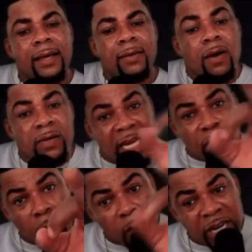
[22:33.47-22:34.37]
won say
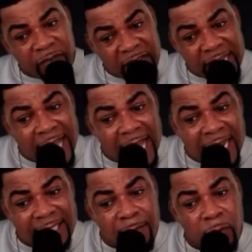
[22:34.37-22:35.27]
no mo defend
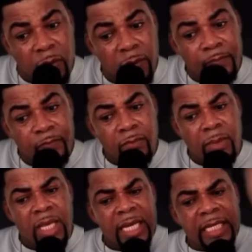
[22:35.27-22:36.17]
Ghana sem no
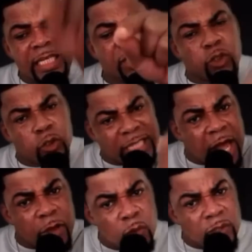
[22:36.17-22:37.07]
this should
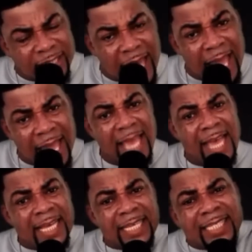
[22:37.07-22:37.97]
tell you say
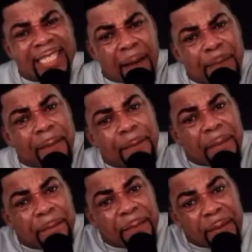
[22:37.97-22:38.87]
sa pepe
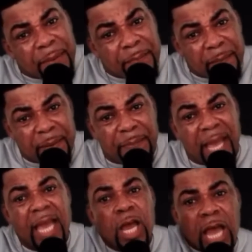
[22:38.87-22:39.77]

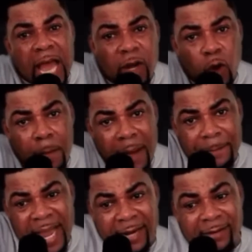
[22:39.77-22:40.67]
and o
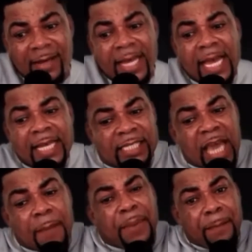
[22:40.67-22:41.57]
maban no
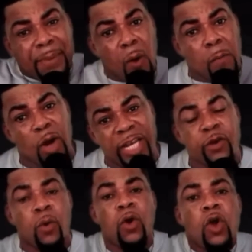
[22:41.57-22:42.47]
se papa
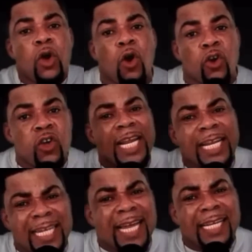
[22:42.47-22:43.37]
oboni o ono ne
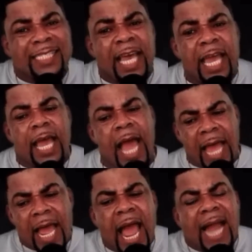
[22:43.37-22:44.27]
de ni say
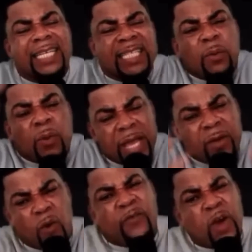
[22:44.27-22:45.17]
ye we
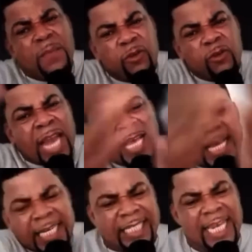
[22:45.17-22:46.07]
nkofo mienu na
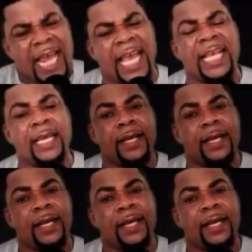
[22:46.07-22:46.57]
ye diti ayen